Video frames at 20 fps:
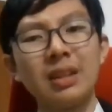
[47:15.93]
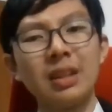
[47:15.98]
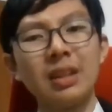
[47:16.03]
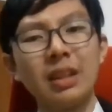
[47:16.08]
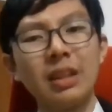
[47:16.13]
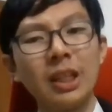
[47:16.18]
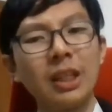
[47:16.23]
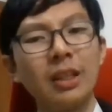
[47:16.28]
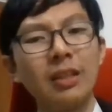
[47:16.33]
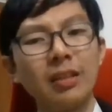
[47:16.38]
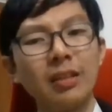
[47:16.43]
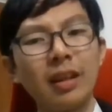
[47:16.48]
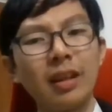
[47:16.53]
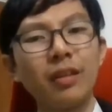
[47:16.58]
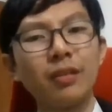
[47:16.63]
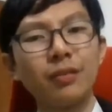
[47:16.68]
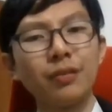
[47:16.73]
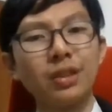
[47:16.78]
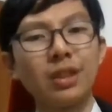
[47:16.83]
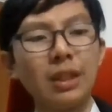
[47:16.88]
de-
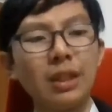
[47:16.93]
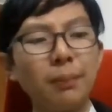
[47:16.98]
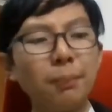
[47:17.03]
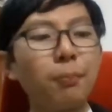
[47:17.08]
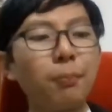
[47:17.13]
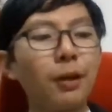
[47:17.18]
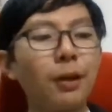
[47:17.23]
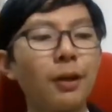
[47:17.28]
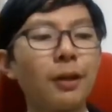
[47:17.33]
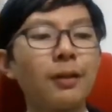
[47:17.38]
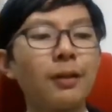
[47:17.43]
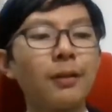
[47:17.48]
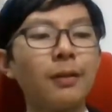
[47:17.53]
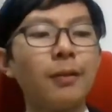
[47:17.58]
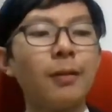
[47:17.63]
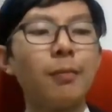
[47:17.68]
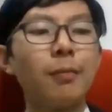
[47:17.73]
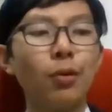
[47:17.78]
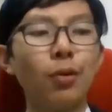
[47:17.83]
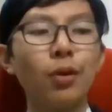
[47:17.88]
delved deeper
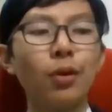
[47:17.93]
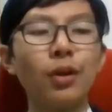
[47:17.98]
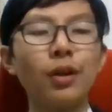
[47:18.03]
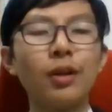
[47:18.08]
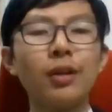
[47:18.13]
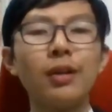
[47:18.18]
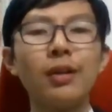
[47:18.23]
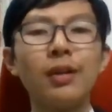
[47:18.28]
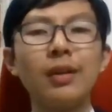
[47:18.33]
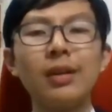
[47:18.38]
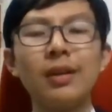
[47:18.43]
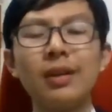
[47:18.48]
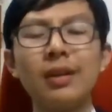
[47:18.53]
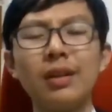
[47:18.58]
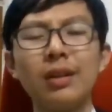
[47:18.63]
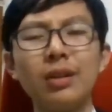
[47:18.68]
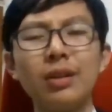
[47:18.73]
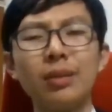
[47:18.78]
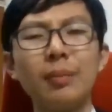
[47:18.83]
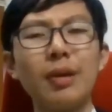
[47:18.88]
more,
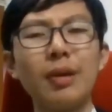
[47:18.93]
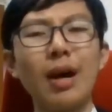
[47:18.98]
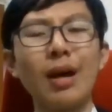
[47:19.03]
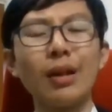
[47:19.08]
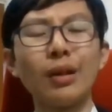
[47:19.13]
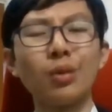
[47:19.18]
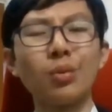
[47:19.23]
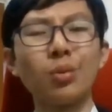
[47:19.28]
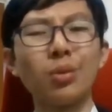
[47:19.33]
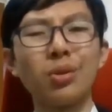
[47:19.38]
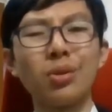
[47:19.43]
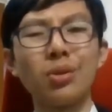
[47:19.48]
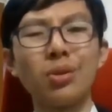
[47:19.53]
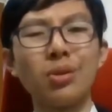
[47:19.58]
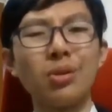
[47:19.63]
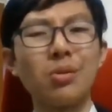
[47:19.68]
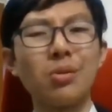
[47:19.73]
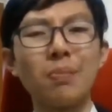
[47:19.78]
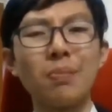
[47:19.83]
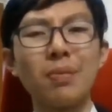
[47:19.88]
to be honest with
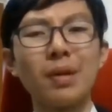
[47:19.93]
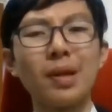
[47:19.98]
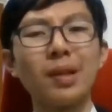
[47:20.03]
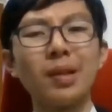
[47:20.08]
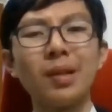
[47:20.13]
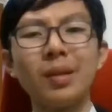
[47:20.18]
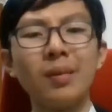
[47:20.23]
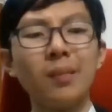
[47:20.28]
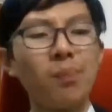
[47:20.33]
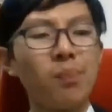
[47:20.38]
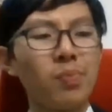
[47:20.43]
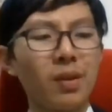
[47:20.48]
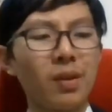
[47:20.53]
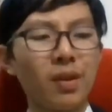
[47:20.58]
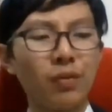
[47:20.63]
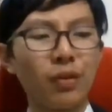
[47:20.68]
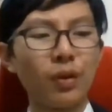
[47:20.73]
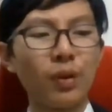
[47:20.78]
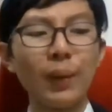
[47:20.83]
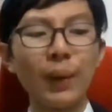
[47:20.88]
you. But
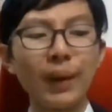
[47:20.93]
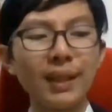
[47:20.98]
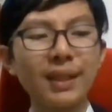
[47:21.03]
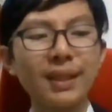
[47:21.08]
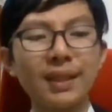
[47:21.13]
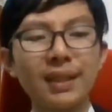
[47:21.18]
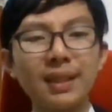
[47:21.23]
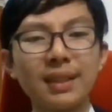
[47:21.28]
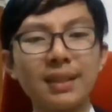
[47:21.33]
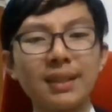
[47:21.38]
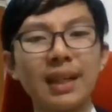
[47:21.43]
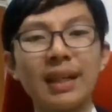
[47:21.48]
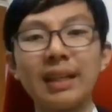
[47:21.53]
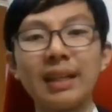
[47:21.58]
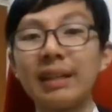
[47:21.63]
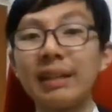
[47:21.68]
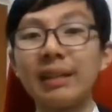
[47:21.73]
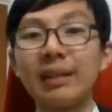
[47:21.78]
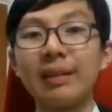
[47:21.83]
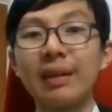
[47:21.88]
for what it is,
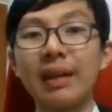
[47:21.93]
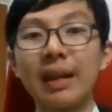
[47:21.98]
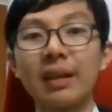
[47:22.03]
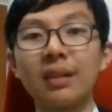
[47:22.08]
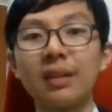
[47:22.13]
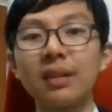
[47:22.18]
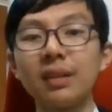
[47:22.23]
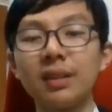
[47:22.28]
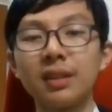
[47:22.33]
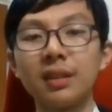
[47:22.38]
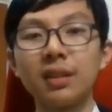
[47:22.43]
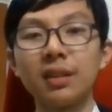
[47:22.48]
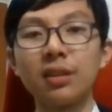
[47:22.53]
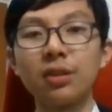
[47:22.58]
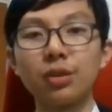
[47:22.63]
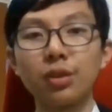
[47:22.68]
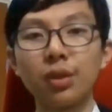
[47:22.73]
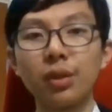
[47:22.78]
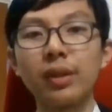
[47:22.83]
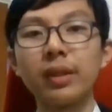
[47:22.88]
I I really did
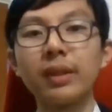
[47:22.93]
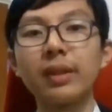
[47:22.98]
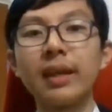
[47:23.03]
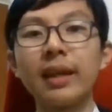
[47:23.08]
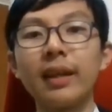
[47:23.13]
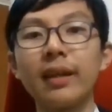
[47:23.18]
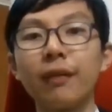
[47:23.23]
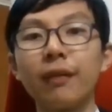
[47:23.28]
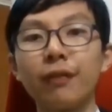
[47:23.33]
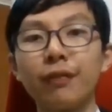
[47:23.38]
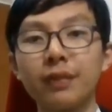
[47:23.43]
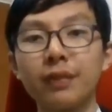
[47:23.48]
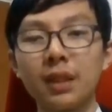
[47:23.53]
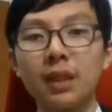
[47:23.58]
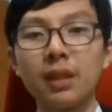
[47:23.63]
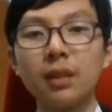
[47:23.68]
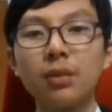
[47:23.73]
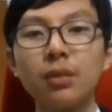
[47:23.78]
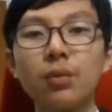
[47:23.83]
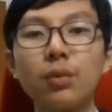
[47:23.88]
enjoy it. Nine out of
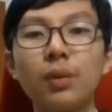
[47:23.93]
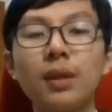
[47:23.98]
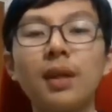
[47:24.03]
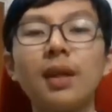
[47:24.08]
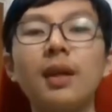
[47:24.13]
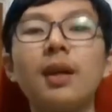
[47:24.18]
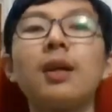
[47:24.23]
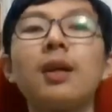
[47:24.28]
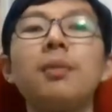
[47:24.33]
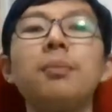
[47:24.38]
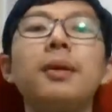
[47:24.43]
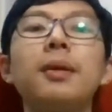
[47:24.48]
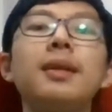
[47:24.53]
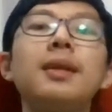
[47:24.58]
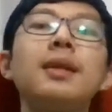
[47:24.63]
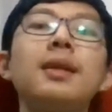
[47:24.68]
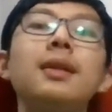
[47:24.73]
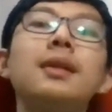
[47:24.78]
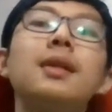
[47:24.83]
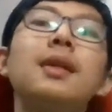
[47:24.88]
ten what I
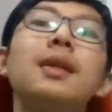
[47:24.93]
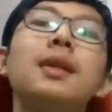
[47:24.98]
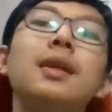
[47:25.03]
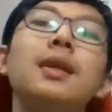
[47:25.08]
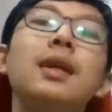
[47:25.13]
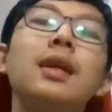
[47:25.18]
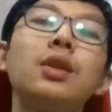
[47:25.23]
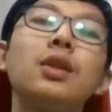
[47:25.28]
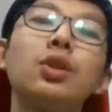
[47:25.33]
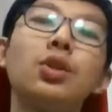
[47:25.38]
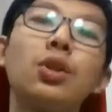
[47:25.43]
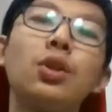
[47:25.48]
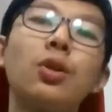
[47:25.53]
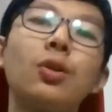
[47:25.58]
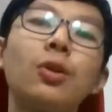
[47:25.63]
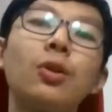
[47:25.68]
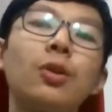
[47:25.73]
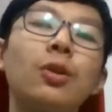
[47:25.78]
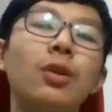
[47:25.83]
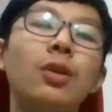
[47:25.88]
recommended. Yes,
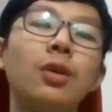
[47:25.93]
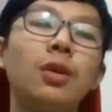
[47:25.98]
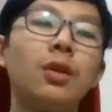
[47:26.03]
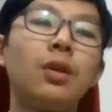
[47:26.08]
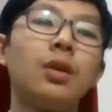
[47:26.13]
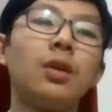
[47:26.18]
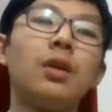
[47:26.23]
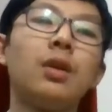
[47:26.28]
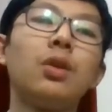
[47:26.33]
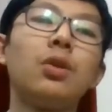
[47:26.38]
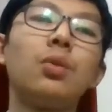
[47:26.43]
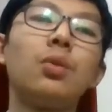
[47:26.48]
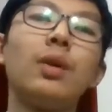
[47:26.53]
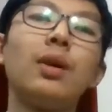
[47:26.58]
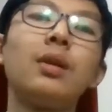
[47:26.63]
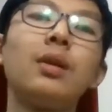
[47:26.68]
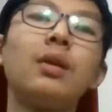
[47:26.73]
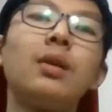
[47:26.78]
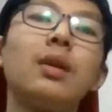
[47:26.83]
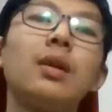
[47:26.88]
sure. Do
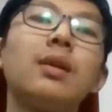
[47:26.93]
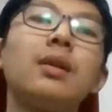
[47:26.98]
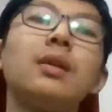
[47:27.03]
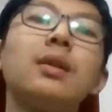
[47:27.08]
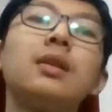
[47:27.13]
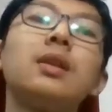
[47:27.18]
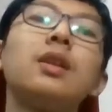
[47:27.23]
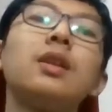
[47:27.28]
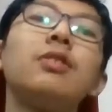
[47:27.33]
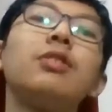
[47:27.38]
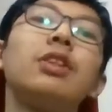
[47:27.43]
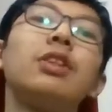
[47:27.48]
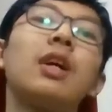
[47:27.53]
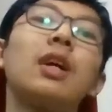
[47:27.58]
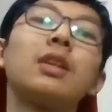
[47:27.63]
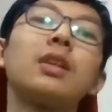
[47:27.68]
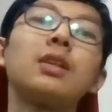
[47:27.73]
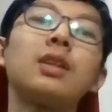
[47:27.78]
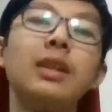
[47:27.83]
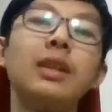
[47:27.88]
I think it deserves the
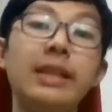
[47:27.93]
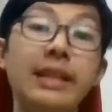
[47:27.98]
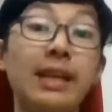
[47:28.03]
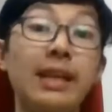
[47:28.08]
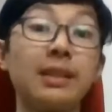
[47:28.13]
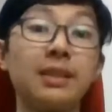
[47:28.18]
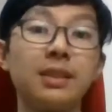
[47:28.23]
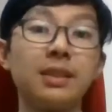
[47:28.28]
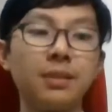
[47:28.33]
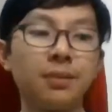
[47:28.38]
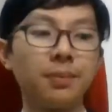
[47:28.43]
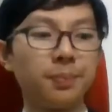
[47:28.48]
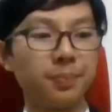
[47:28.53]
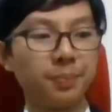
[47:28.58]
Oscar? Yes.